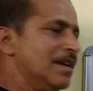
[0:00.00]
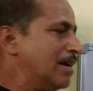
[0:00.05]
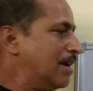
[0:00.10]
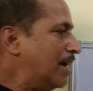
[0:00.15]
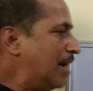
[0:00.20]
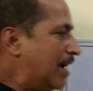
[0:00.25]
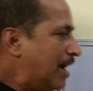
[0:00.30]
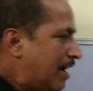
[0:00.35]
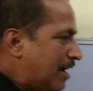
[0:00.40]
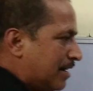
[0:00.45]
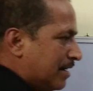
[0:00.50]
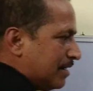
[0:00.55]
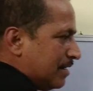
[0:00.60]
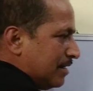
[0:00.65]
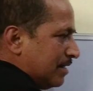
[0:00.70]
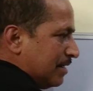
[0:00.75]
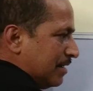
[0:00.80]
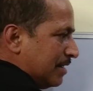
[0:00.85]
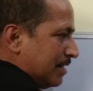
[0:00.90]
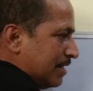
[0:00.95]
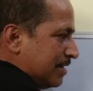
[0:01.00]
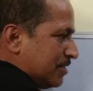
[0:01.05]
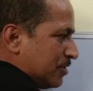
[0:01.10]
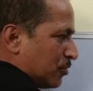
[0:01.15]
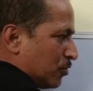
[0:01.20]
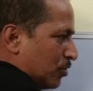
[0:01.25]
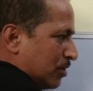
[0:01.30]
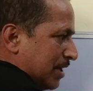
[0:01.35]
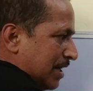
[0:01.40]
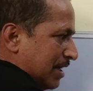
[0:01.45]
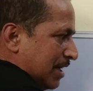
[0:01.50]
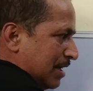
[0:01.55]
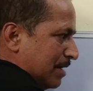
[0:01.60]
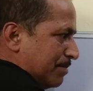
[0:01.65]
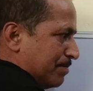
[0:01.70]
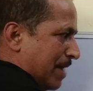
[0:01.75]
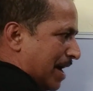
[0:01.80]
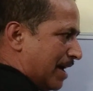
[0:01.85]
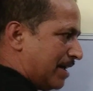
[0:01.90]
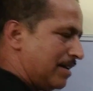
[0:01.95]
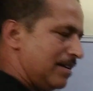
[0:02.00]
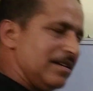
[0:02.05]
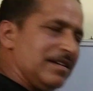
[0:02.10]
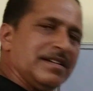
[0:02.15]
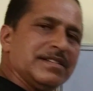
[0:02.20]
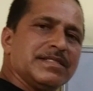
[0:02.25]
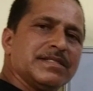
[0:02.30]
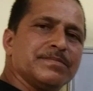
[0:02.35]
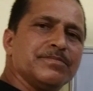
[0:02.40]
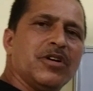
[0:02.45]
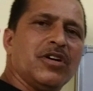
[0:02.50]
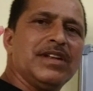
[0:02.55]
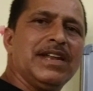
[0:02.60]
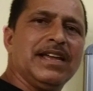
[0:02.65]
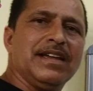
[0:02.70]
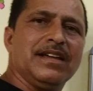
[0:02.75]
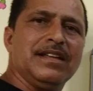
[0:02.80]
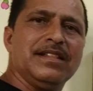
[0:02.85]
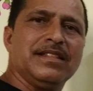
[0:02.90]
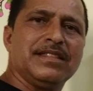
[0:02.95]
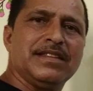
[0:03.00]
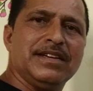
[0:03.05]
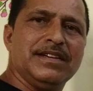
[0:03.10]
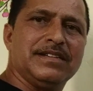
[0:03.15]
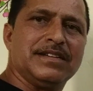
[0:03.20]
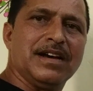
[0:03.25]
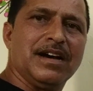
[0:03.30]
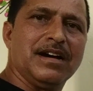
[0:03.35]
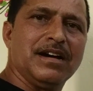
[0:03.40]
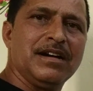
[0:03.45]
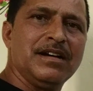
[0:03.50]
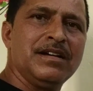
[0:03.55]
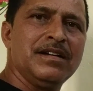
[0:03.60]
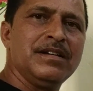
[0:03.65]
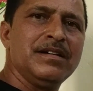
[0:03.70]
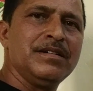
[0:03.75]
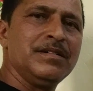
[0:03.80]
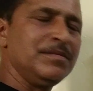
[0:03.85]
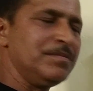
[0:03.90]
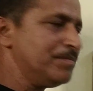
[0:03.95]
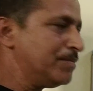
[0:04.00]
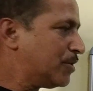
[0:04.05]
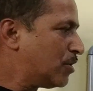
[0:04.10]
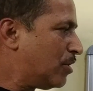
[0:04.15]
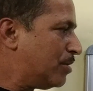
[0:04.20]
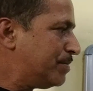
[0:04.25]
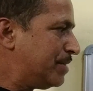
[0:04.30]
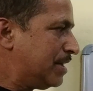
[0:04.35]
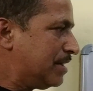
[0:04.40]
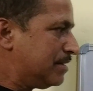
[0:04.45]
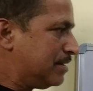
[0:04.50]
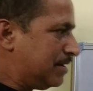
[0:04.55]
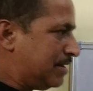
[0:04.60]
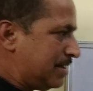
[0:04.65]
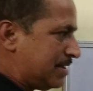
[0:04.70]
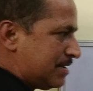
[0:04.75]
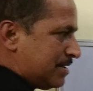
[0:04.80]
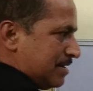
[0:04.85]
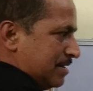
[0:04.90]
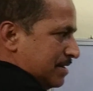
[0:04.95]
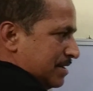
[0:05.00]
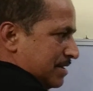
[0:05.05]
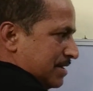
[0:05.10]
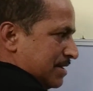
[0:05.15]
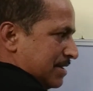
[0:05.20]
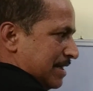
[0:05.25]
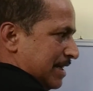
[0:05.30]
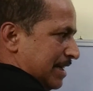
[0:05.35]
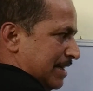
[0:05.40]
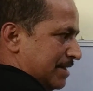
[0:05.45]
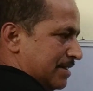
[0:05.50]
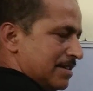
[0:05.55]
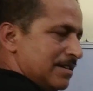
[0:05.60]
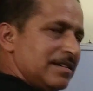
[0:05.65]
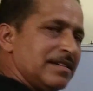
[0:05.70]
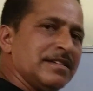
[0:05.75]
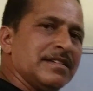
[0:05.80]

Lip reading: and it is rotated by a small angle theta from this state.